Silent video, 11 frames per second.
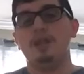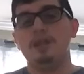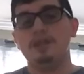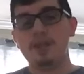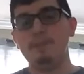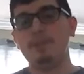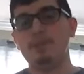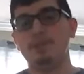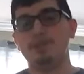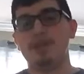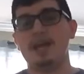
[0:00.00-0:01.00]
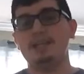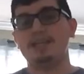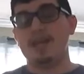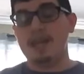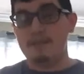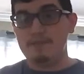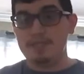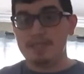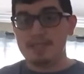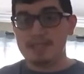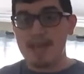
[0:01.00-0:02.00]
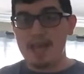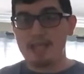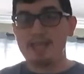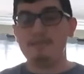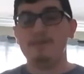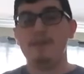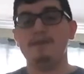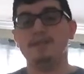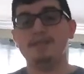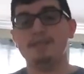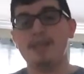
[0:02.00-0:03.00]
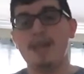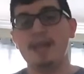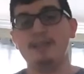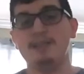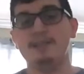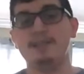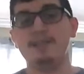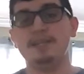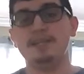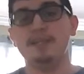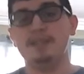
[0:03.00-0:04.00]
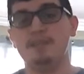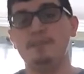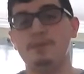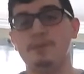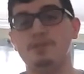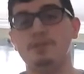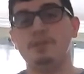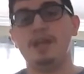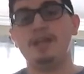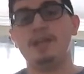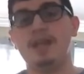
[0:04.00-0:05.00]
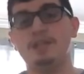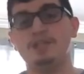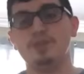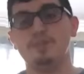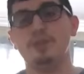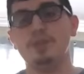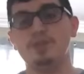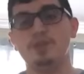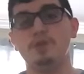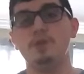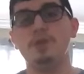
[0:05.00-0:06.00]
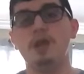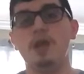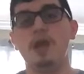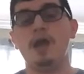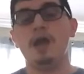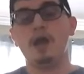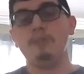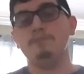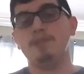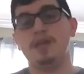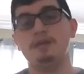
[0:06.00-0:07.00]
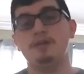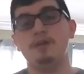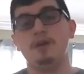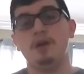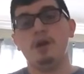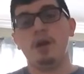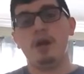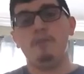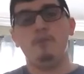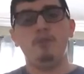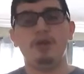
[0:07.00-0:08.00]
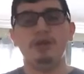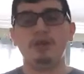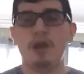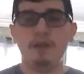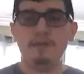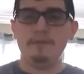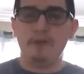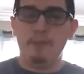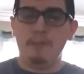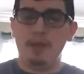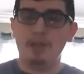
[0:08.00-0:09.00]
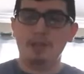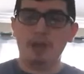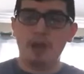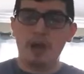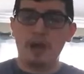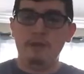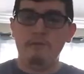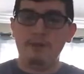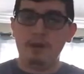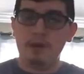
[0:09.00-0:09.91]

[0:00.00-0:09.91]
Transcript: Let me know what you guys think. Have you seen Tag yet? If you have seen Tag, let me know what you think. And I should be doing an updated what I got for the month of